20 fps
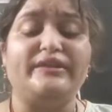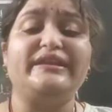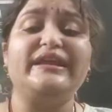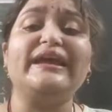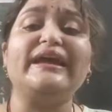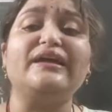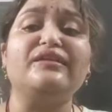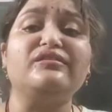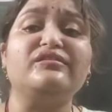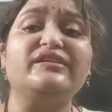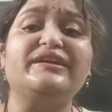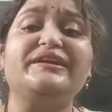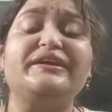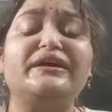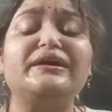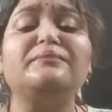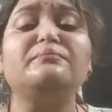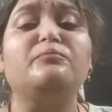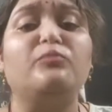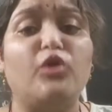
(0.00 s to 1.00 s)
They
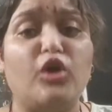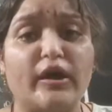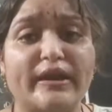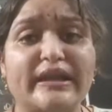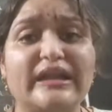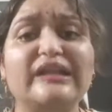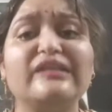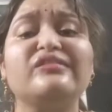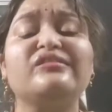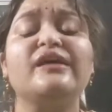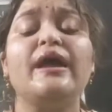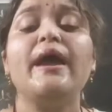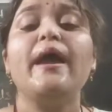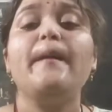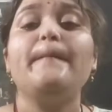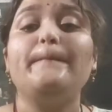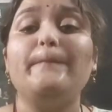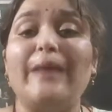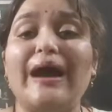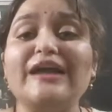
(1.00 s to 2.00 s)
considered morals
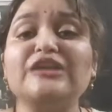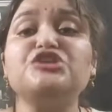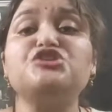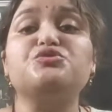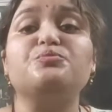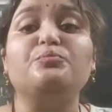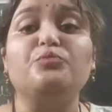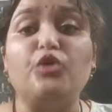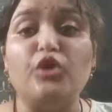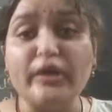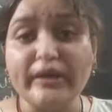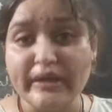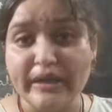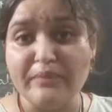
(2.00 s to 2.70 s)
much more